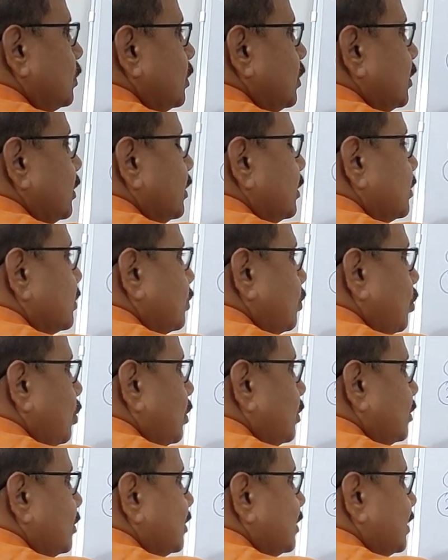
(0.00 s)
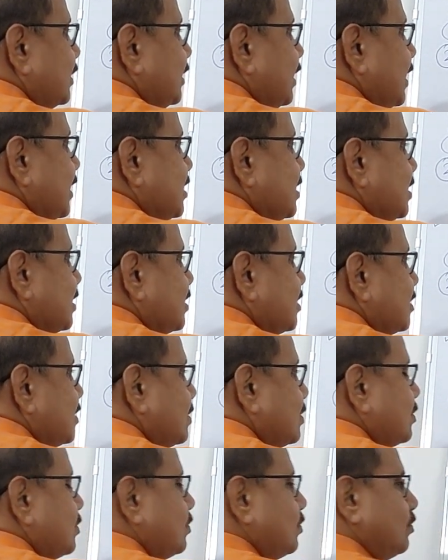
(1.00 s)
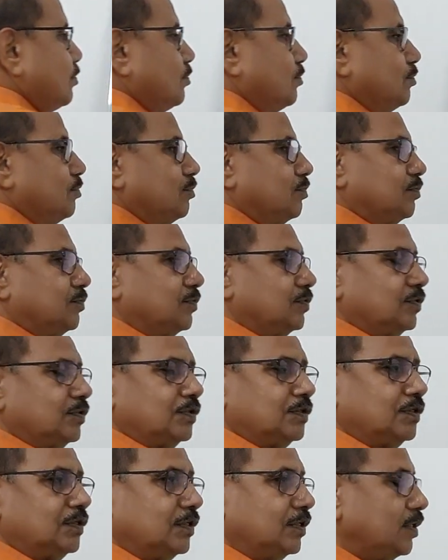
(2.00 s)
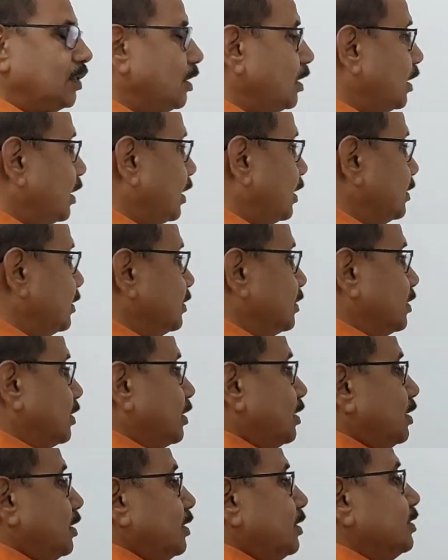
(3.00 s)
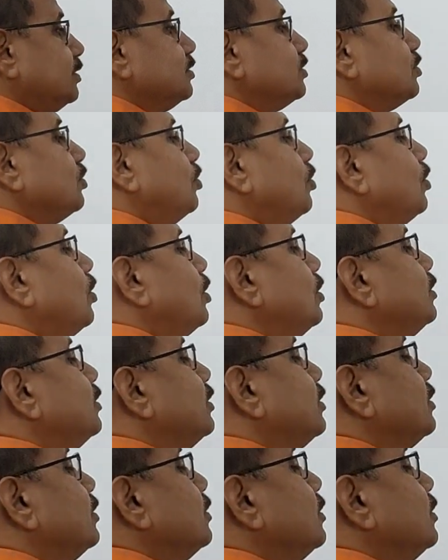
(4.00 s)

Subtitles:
It is called CS. And third is called